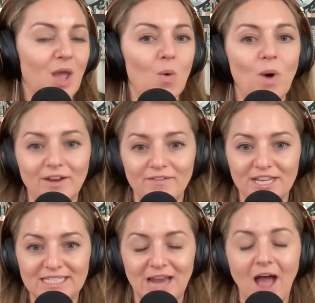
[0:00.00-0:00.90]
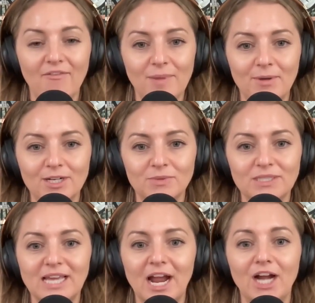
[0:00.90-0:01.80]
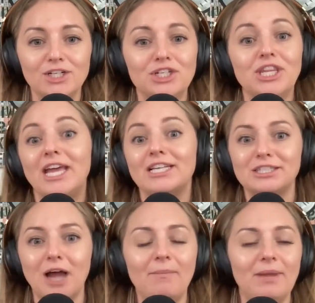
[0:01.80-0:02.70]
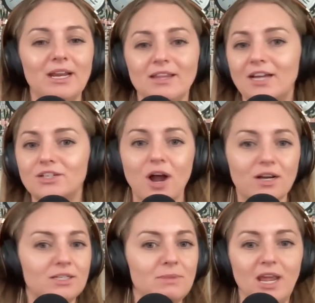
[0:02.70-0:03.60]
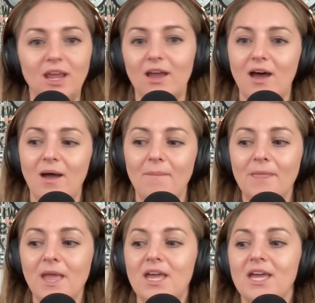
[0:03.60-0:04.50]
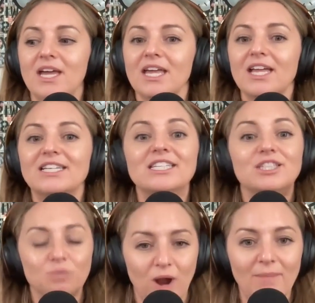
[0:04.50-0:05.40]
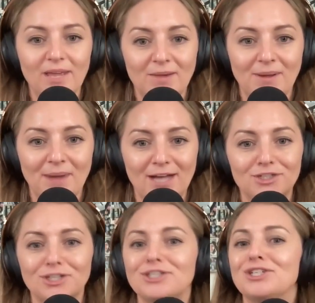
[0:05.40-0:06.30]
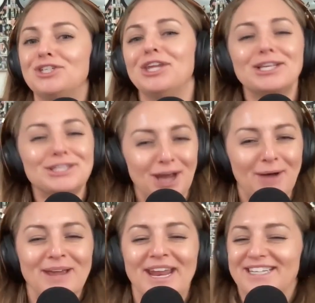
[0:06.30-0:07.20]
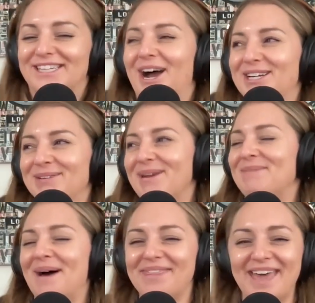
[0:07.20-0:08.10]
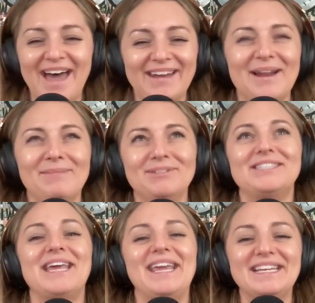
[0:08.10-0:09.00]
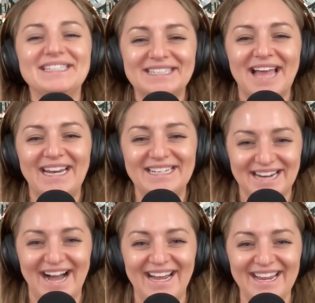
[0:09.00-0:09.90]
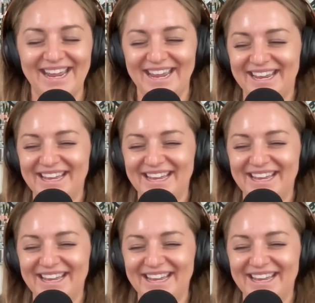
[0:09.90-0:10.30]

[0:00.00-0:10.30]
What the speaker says: one of the staff members was there, and she like stopped me to like talk to me because it's where I'm getting my master's, and she like stopped me to talk to me about that. And I'm just like inside dying.